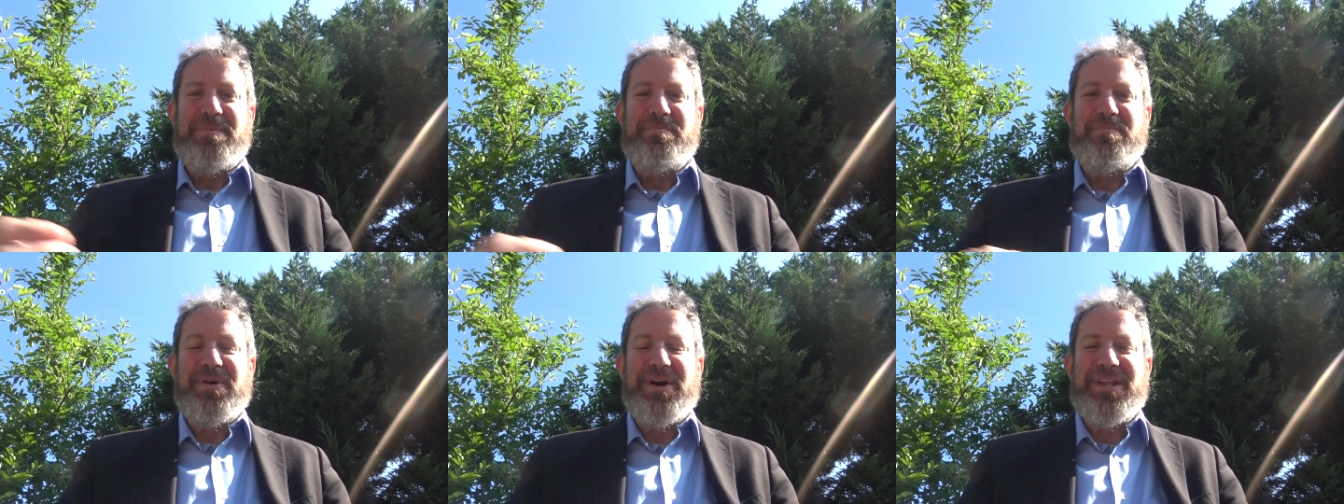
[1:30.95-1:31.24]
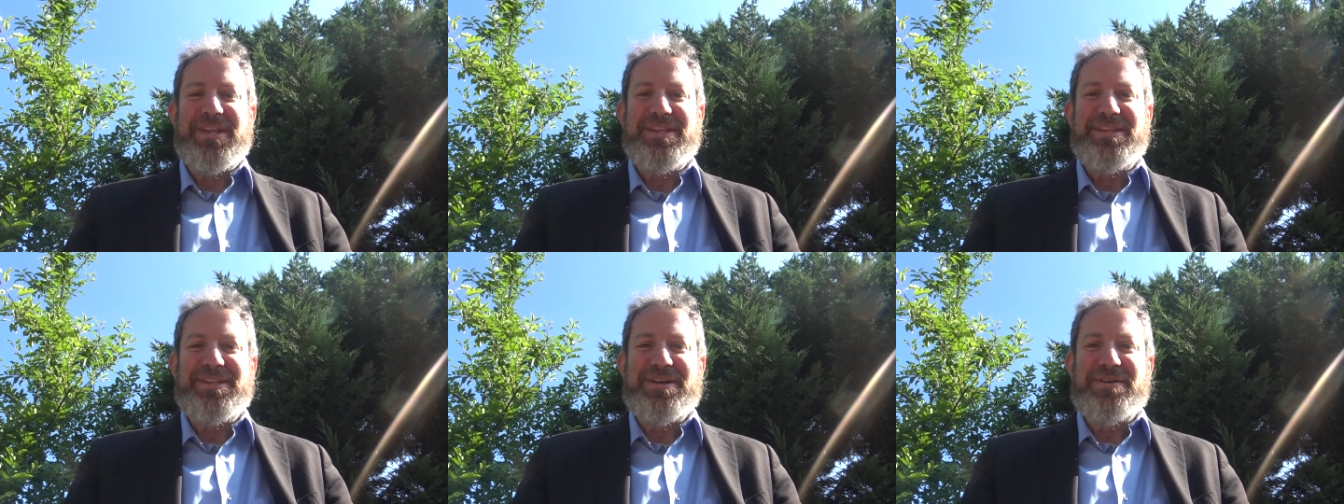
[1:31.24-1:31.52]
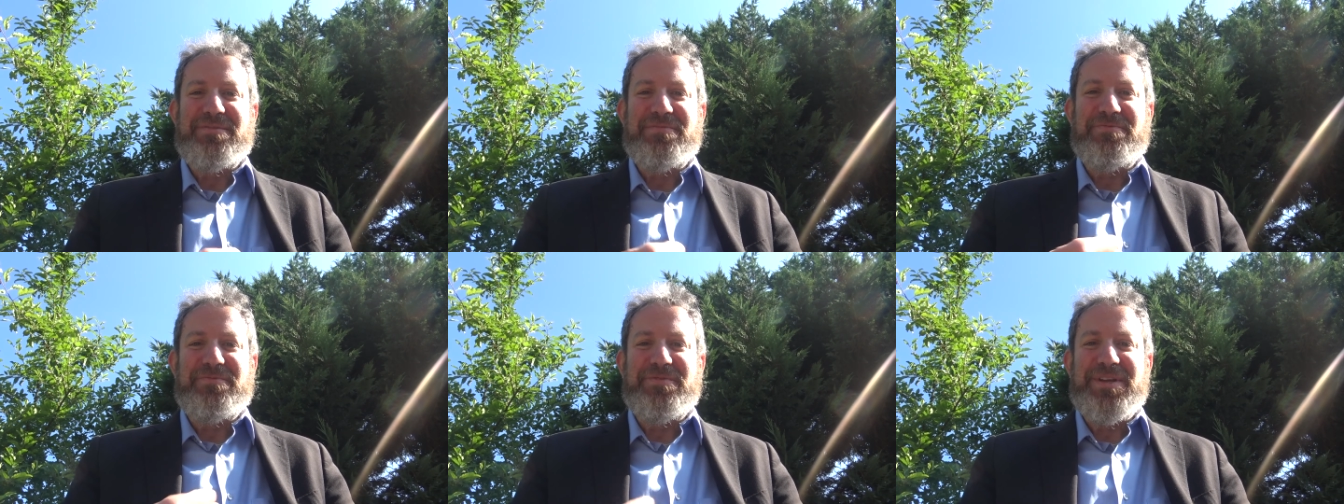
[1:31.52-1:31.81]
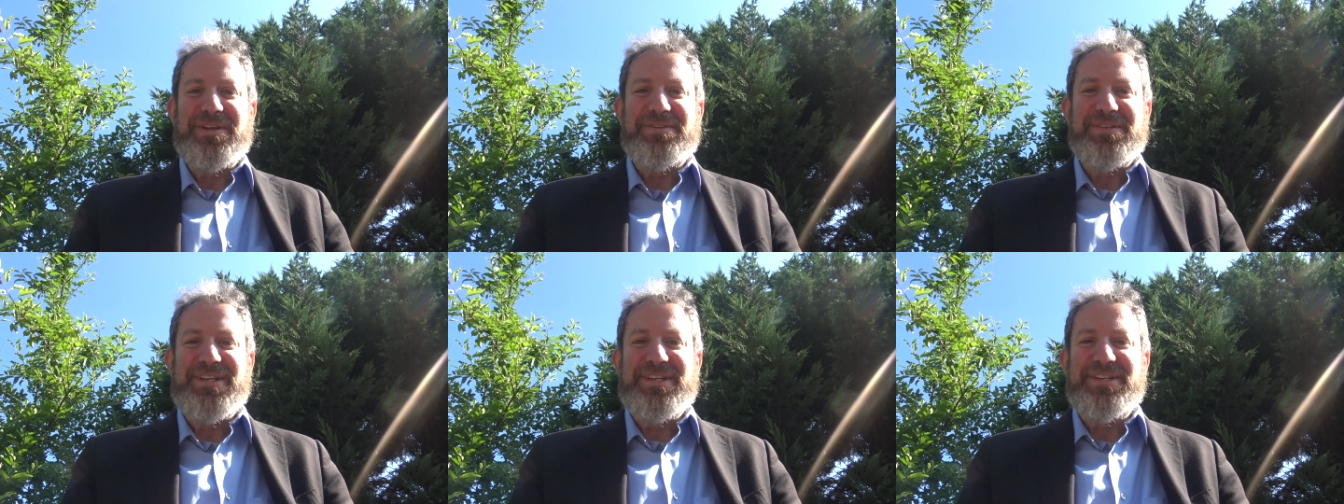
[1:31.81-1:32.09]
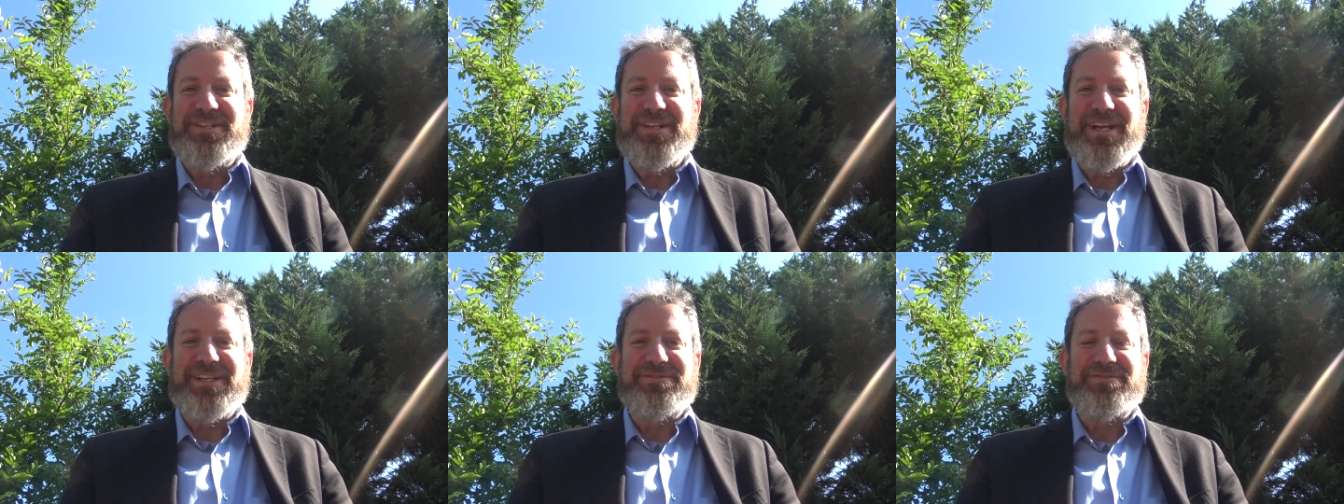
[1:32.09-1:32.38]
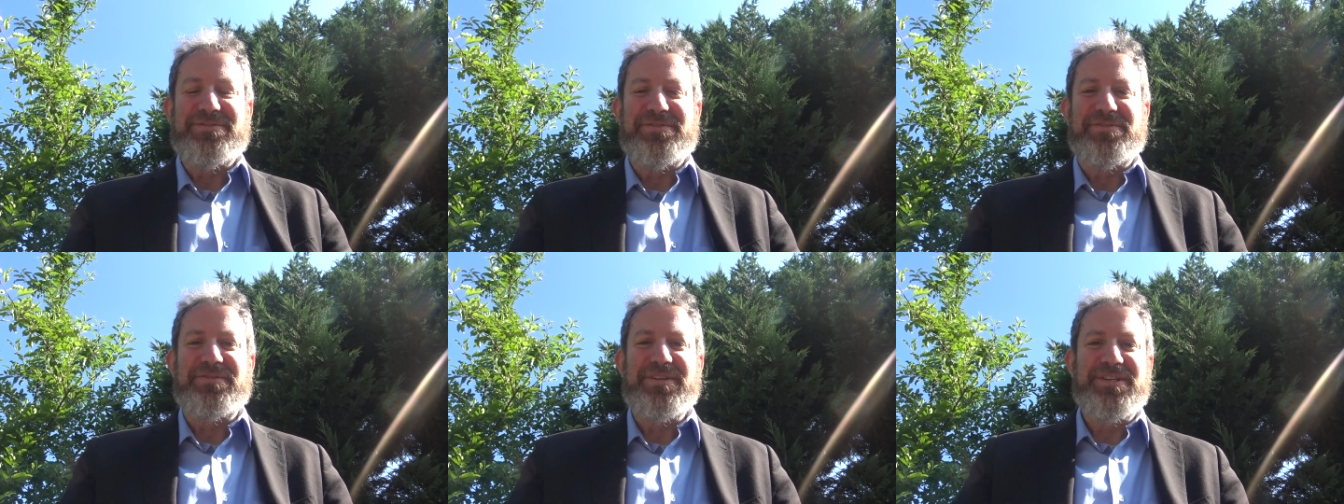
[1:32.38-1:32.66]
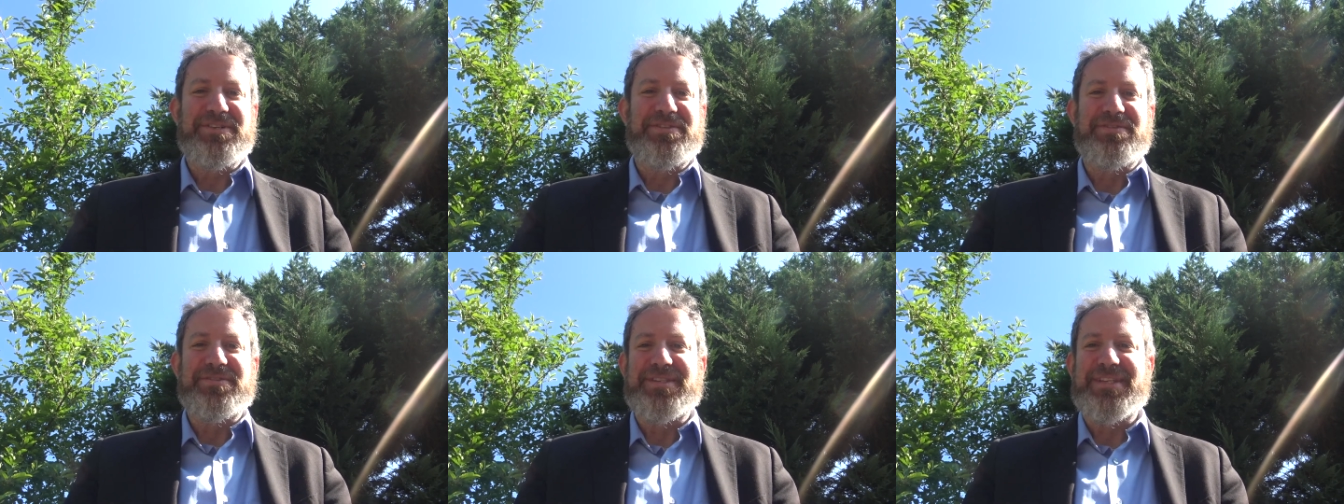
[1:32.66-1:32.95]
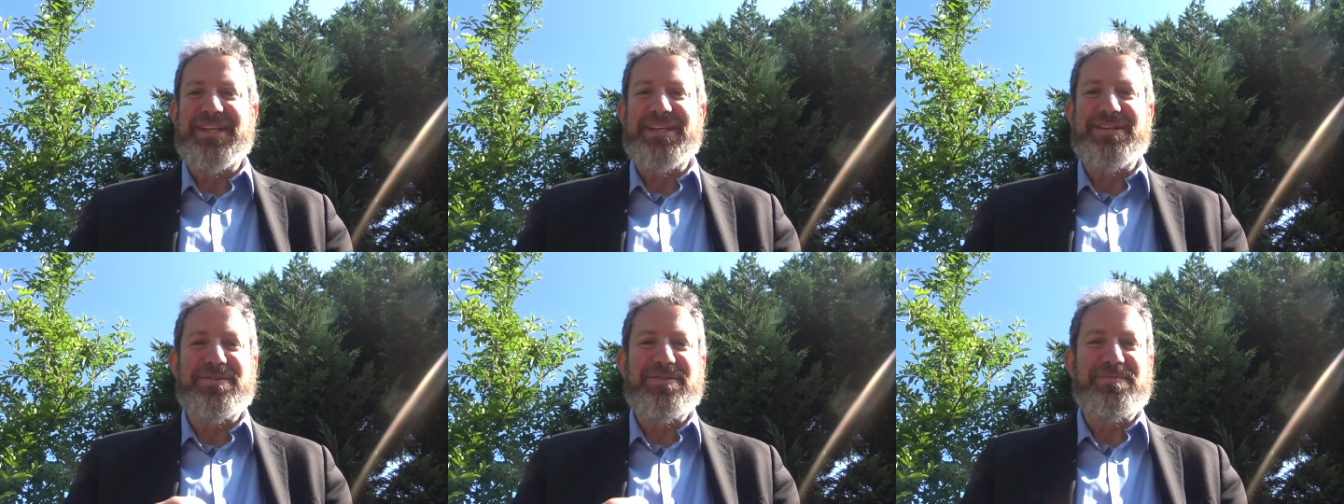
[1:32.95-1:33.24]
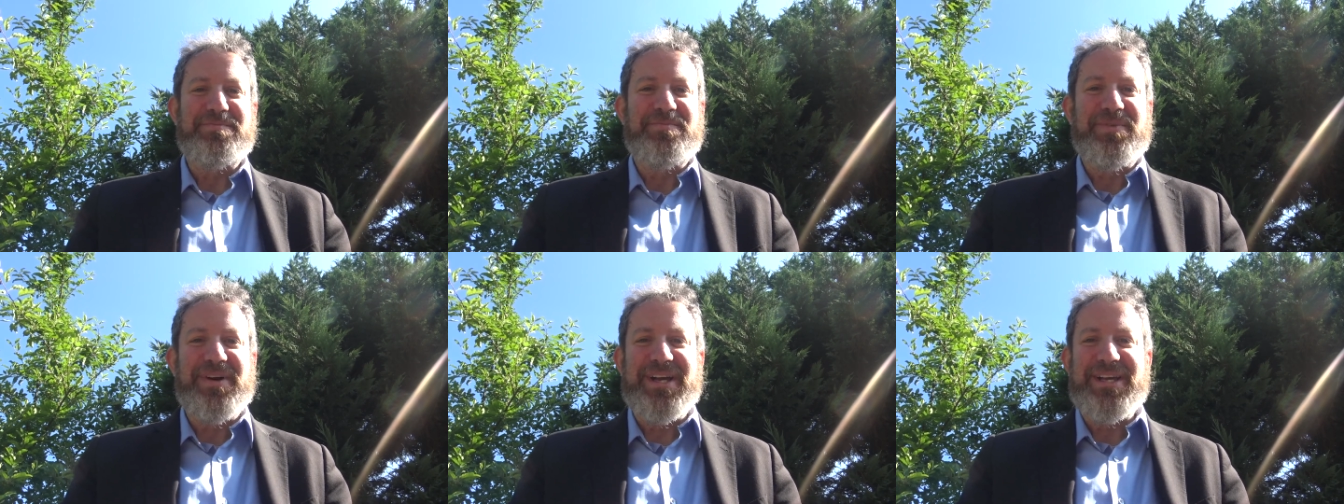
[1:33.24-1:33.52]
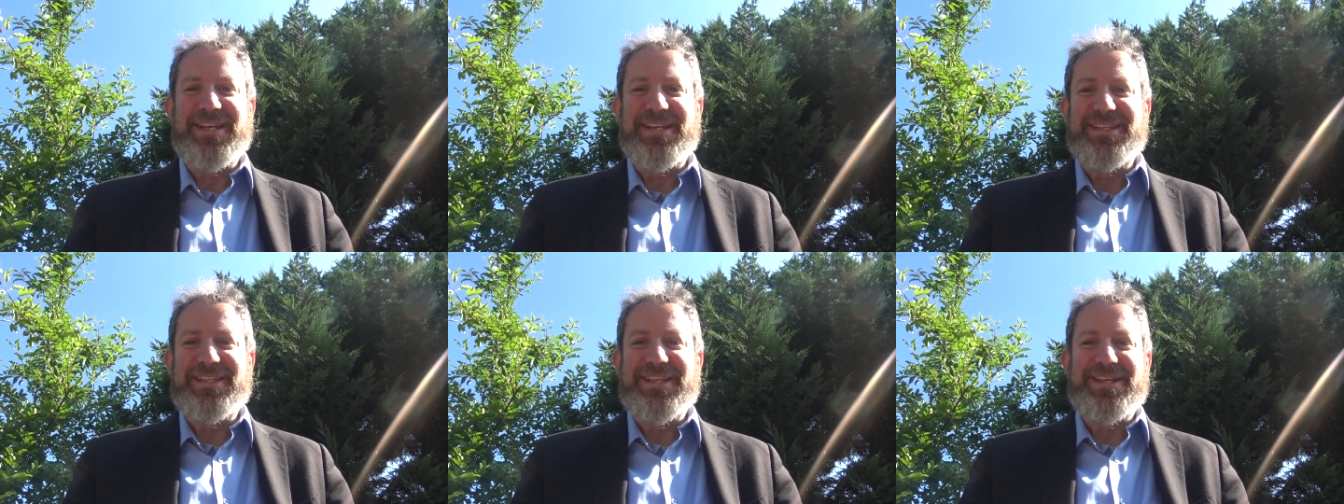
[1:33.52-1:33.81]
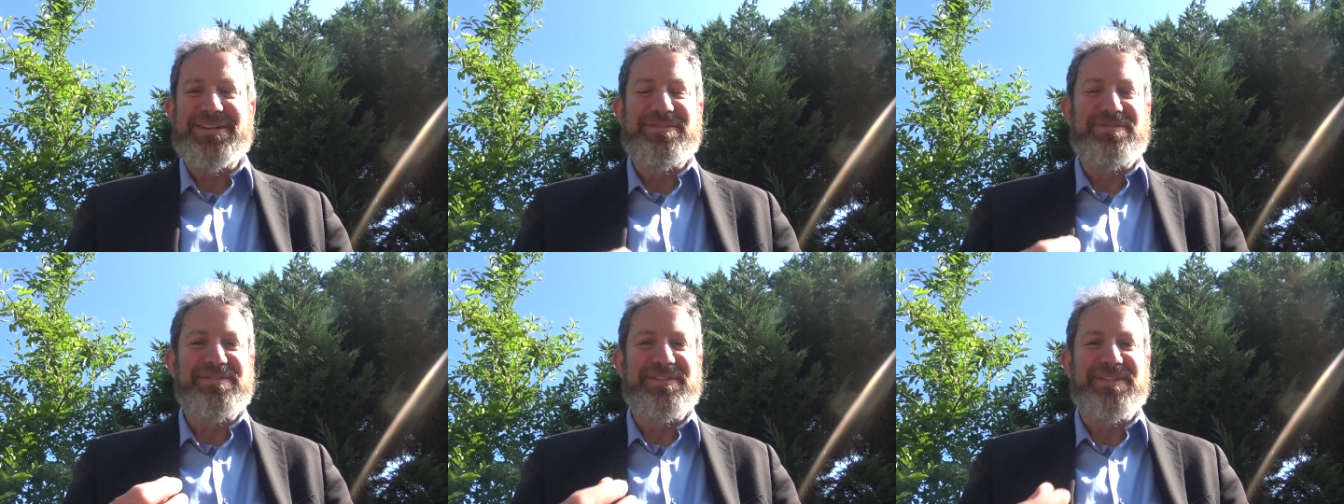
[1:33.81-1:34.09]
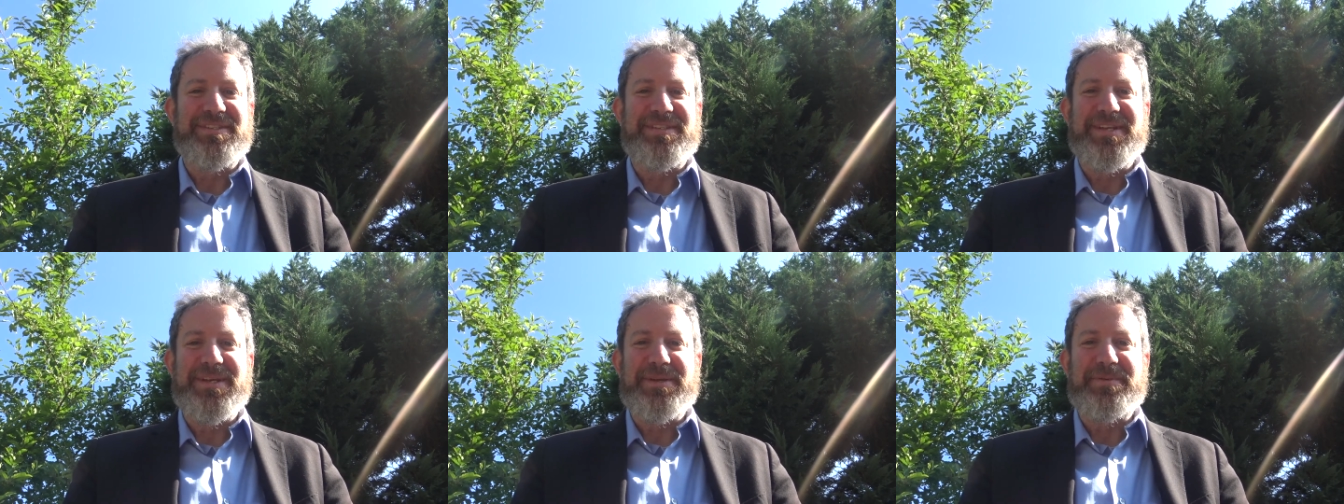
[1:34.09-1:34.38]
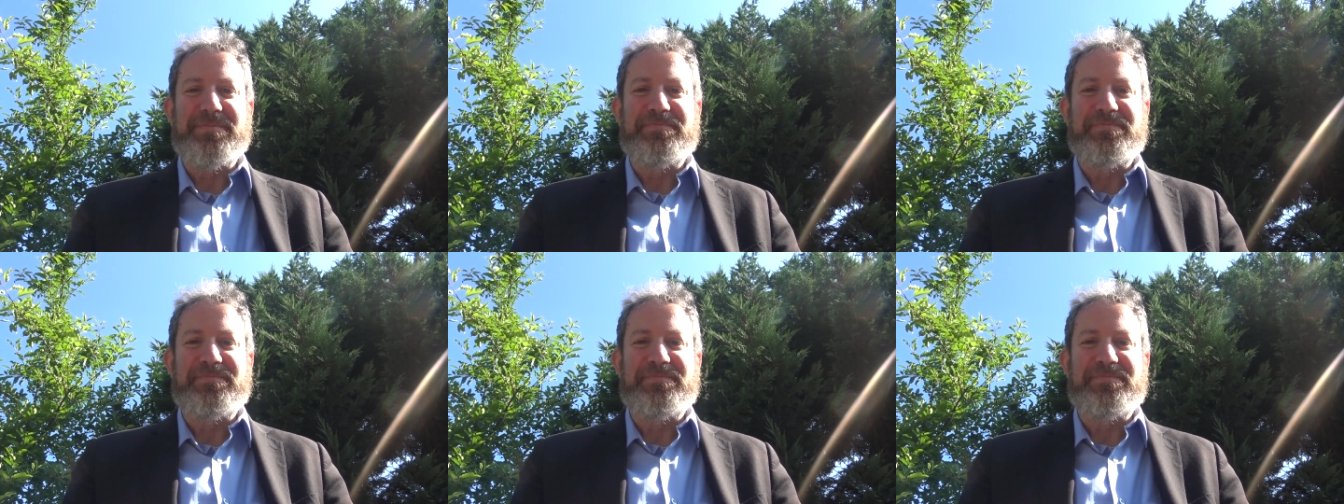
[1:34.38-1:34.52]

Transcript: but they're really gentle creatures. They don't bite, they don't sting,